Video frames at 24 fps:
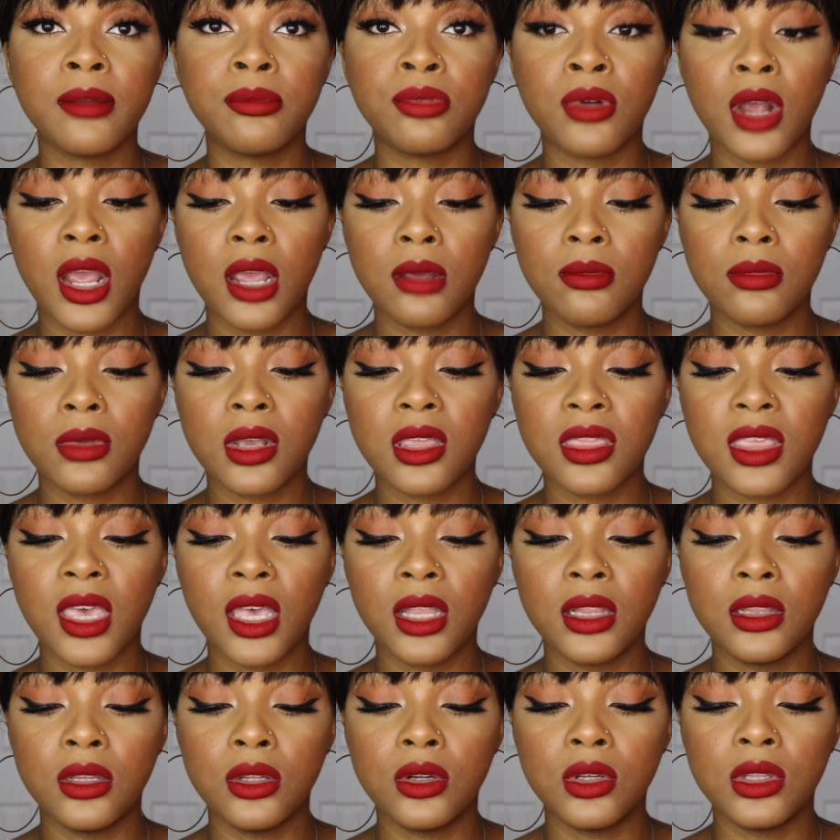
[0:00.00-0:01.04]
primer that
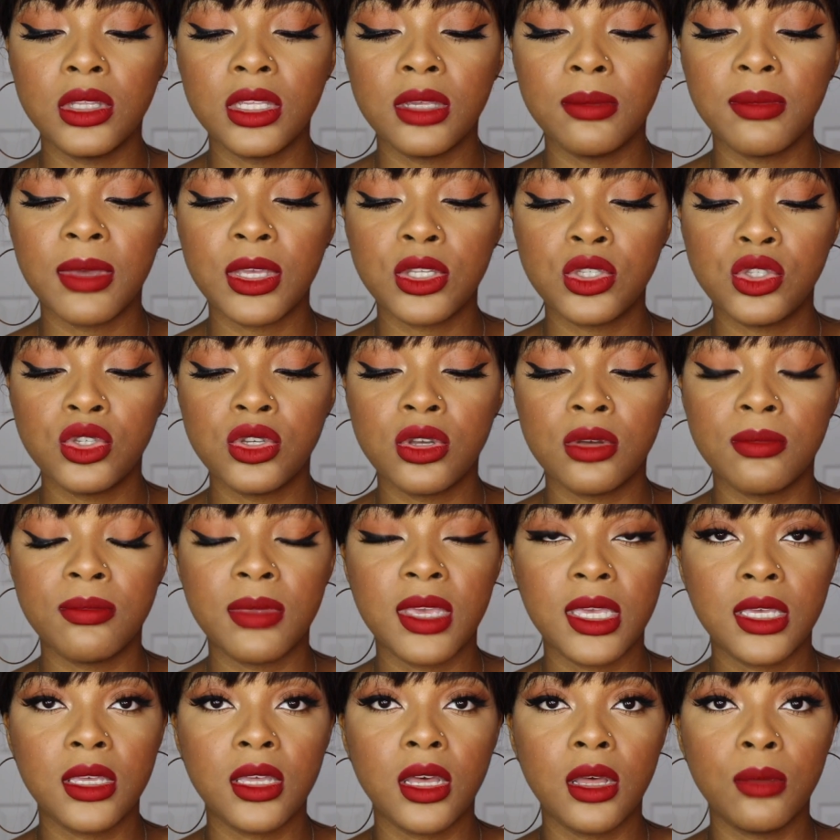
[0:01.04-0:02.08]
literally makes your
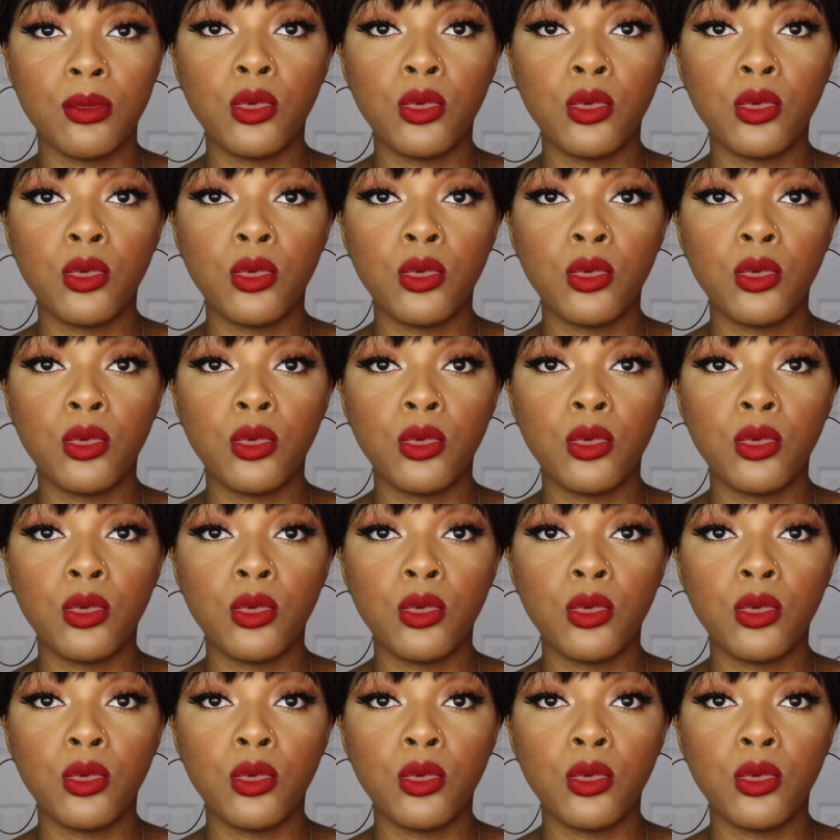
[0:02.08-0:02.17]
makeup,